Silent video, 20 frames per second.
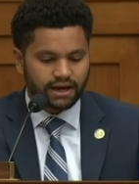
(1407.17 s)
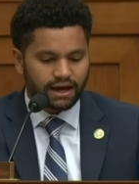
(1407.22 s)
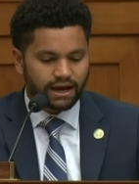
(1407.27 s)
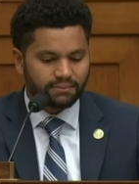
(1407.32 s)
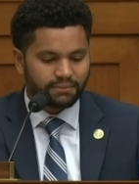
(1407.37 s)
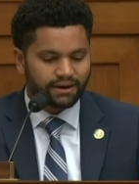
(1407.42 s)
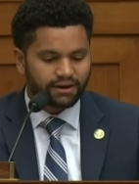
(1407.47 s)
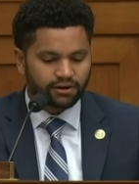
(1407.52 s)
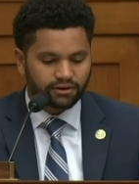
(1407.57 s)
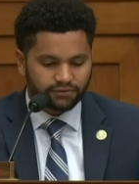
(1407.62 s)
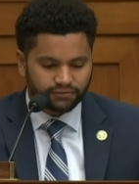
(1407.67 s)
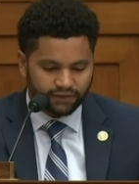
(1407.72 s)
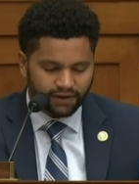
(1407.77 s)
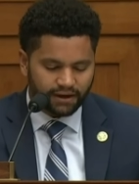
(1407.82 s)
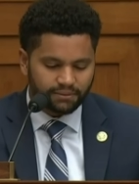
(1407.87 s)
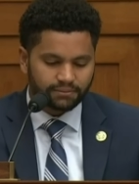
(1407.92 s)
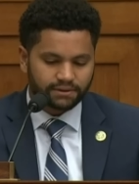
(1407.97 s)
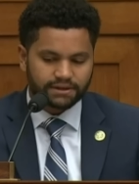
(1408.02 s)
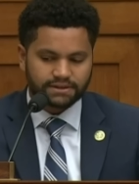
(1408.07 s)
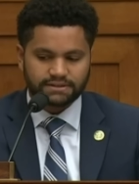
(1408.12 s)
um, and our
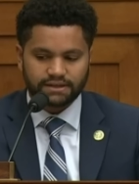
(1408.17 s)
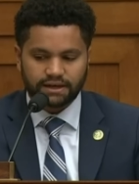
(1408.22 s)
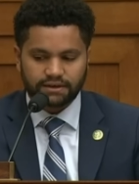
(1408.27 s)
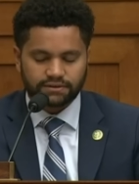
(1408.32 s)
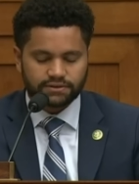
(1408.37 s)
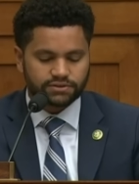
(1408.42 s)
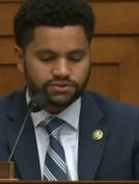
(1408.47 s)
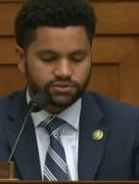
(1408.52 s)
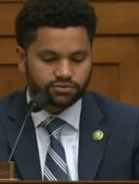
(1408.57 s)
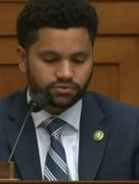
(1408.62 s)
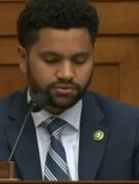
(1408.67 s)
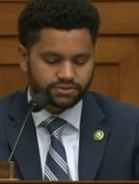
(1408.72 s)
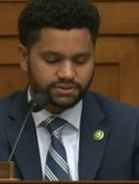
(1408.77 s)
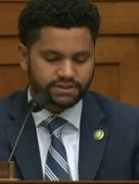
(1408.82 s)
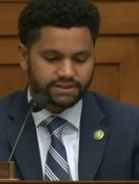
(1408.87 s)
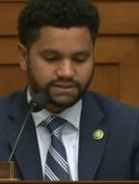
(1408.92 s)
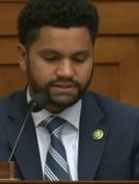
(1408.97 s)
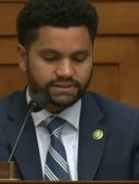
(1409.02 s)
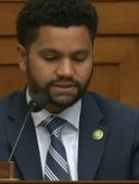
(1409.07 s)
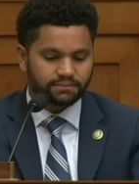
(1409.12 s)
families in the school
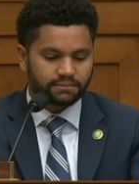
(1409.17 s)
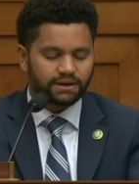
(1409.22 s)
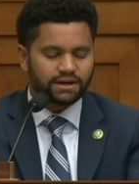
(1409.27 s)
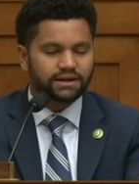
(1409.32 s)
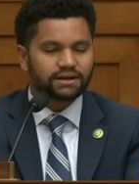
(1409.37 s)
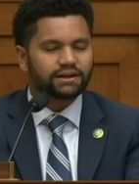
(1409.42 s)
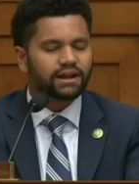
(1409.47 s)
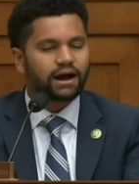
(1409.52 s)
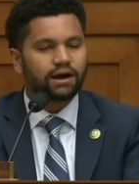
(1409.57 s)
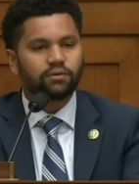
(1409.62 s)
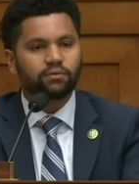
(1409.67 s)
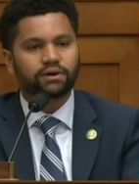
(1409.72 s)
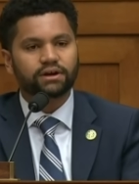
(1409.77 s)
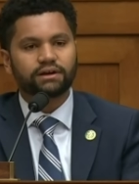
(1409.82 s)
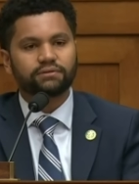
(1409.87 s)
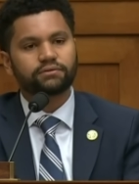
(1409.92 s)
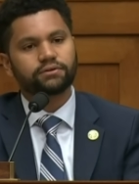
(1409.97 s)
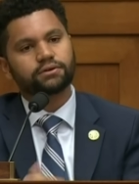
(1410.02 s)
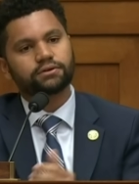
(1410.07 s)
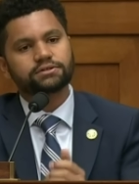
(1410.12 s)
system. Not
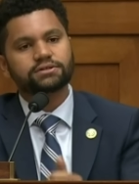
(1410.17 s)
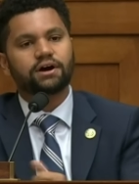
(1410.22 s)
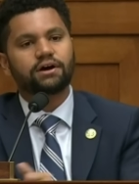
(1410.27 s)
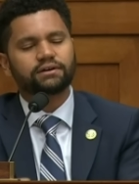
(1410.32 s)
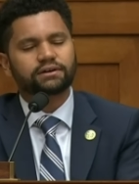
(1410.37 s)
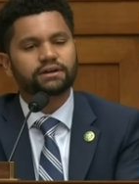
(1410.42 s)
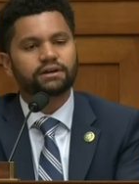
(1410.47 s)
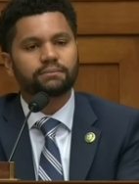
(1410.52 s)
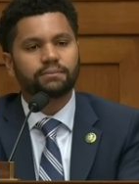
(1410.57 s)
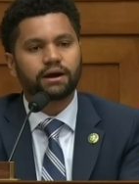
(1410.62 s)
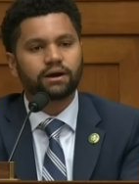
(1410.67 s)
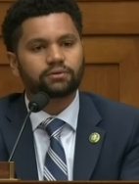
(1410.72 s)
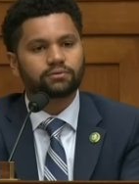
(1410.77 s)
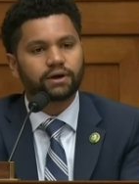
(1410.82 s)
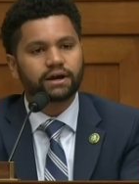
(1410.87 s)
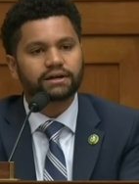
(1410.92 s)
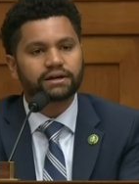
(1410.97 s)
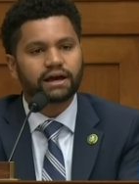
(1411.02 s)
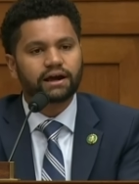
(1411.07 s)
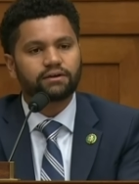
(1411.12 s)
whatever they're talking about
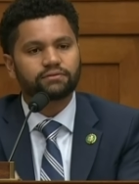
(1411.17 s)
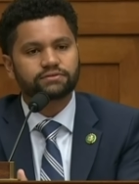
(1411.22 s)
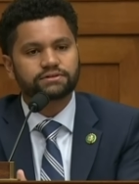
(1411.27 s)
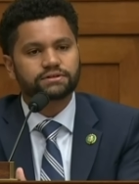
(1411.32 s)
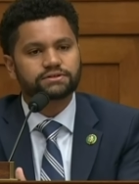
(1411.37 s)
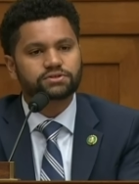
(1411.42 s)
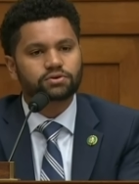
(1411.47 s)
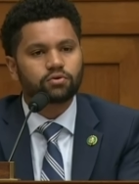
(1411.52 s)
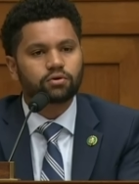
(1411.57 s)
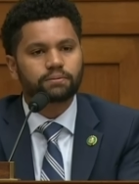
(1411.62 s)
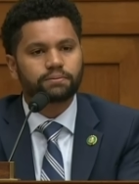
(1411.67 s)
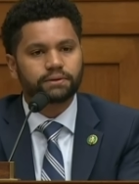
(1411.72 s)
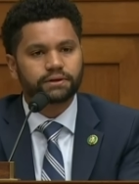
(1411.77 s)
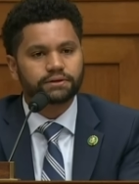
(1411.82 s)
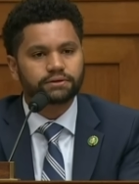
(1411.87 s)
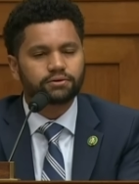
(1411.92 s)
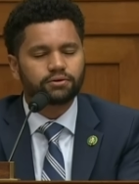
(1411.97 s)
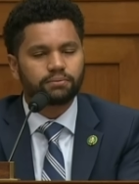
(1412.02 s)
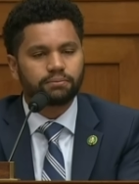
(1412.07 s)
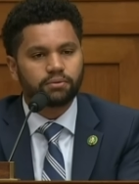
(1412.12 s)
right now to score
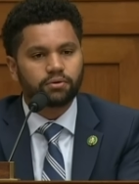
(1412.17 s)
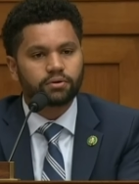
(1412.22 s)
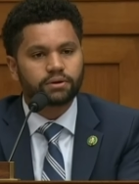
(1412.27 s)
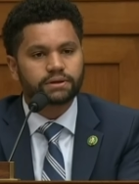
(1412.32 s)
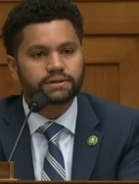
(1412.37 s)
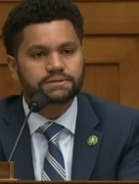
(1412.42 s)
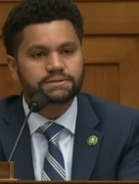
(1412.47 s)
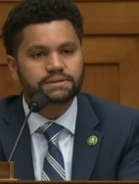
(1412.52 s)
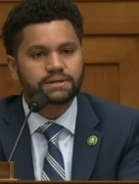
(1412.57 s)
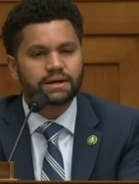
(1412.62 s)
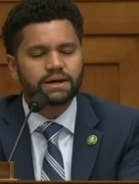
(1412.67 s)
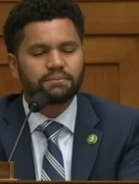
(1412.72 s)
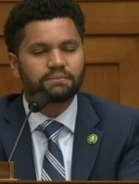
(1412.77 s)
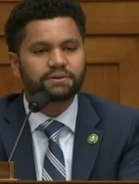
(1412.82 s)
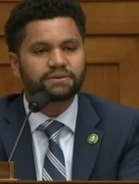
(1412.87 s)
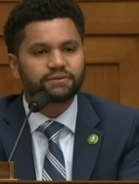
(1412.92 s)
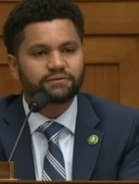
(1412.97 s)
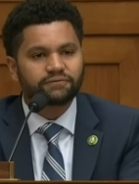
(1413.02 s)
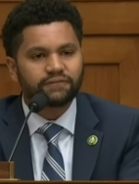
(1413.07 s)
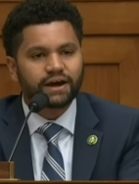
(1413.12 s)
political points,
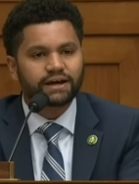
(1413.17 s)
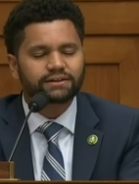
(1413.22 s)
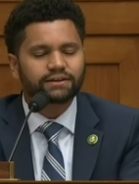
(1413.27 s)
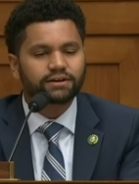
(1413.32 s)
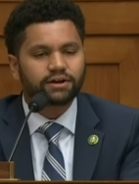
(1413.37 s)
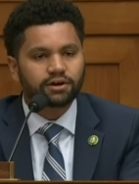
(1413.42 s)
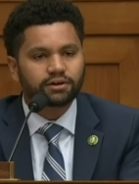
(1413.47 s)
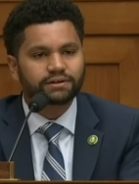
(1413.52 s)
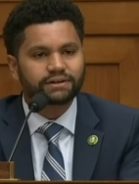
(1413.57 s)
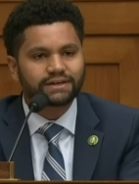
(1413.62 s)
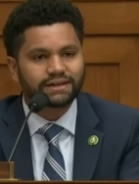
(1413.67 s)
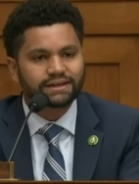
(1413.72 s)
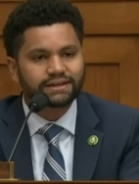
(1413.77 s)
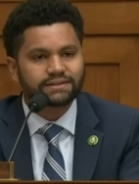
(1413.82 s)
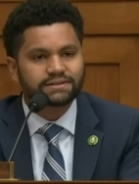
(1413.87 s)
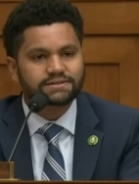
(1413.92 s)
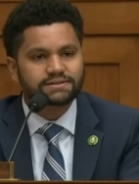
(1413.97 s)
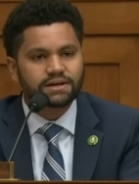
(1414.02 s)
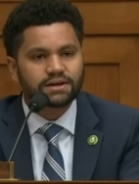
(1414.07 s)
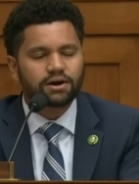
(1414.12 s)
but the fact that our
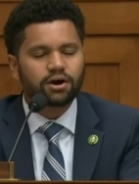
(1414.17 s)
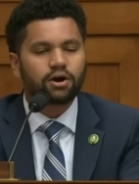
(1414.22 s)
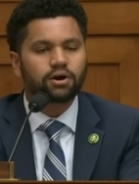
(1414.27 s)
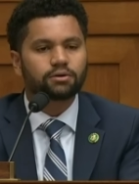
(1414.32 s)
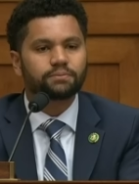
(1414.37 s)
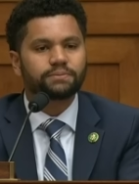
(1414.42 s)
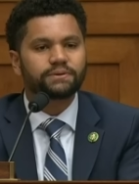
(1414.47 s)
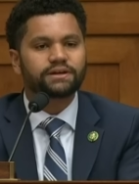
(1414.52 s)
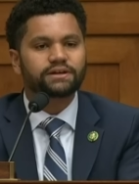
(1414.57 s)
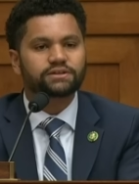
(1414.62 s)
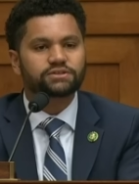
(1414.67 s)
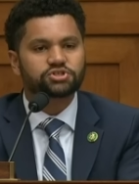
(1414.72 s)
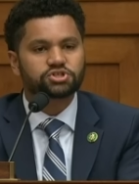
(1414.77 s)
kids are being